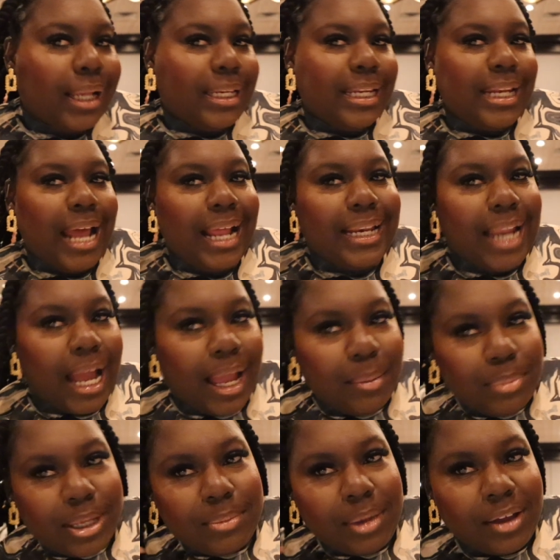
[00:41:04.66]
did I not? not
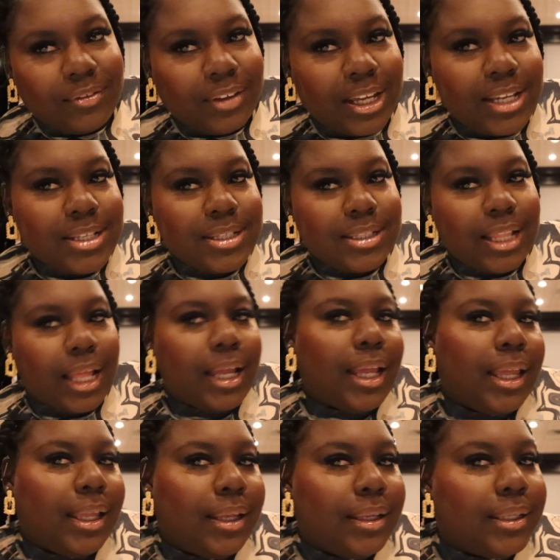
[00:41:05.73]
beat my face.
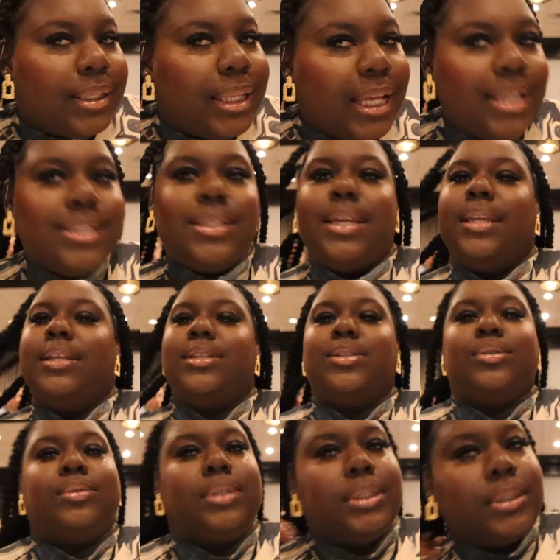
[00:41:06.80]
Like, let's get
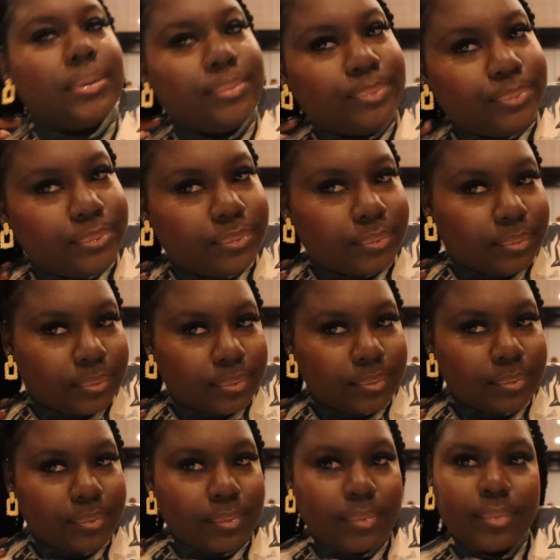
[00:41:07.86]
into it.
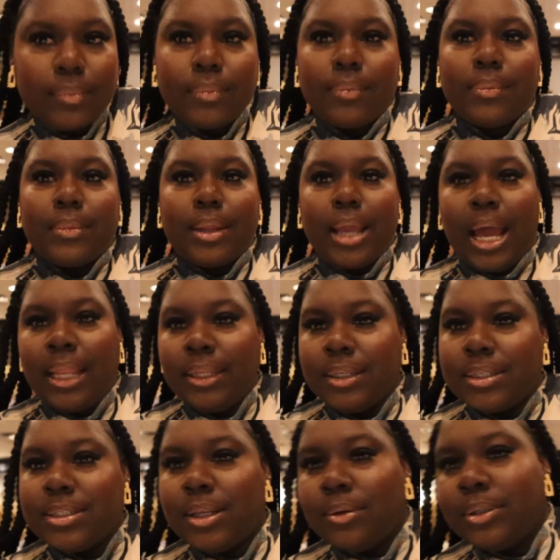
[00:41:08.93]
I
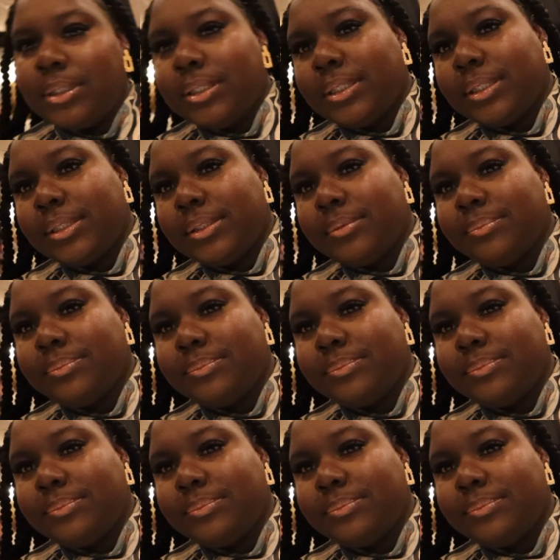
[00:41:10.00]
look so good.